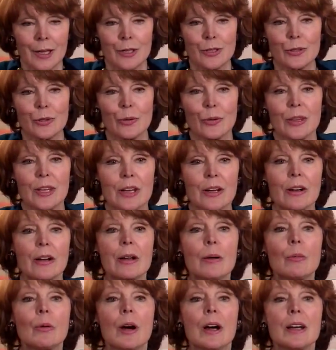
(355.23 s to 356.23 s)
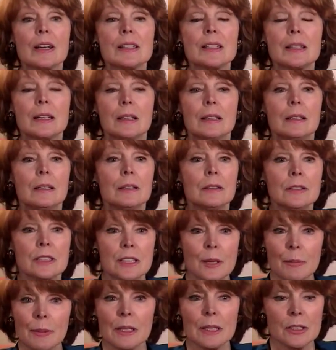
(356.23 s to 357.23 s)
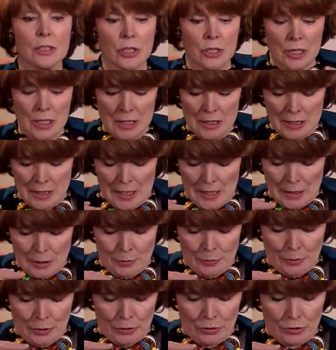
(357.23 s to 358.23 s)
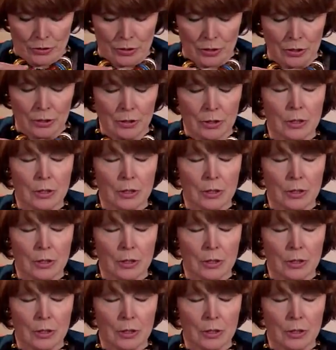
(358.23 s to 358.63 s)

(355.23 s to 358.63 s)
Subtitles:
So there I was, similar to this, I suppose.